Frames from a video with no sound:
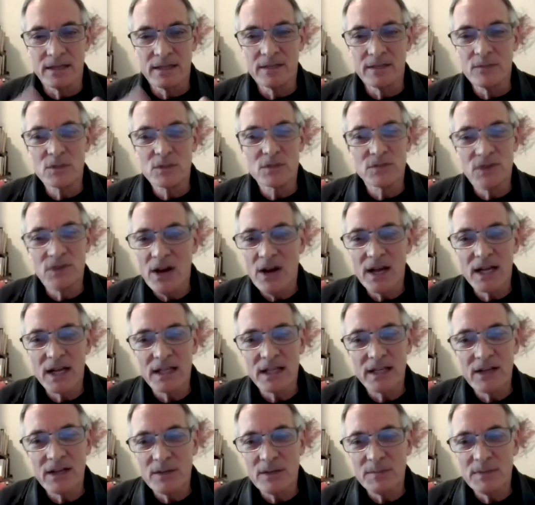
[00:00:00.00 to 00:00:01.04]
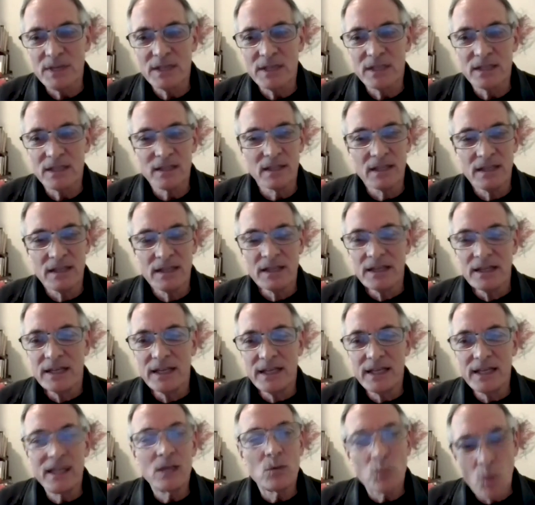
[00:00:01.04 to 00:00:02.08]
And it was very clear to me that
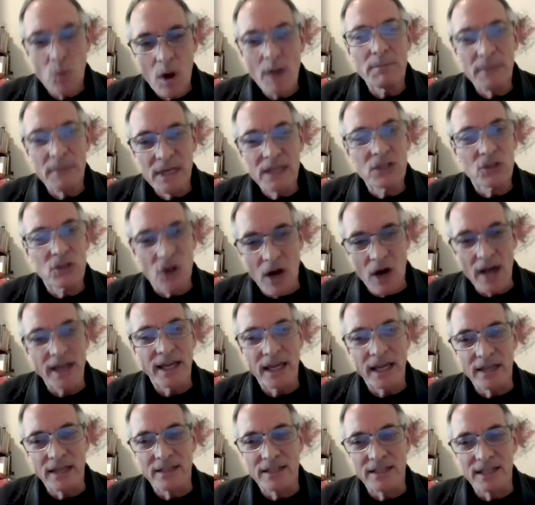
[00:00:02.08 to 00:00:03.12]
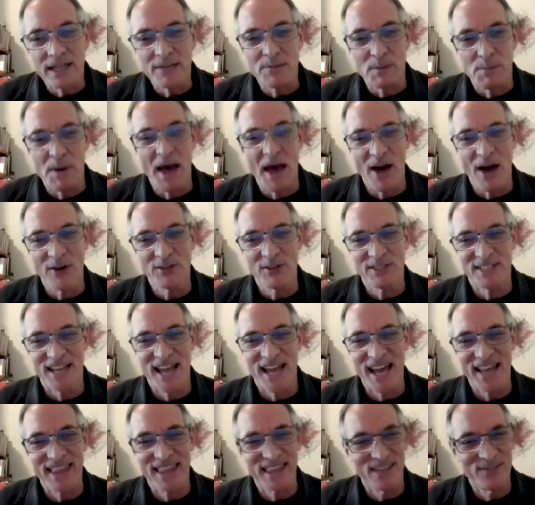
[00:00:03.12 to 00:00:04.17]
he didn't want me talking to him about
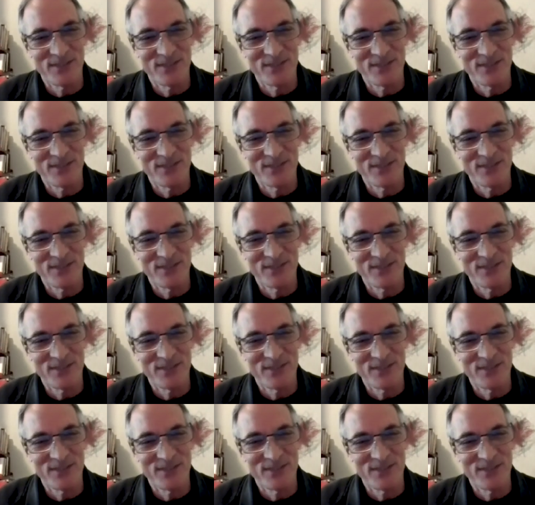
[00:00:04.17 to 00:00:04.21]
death,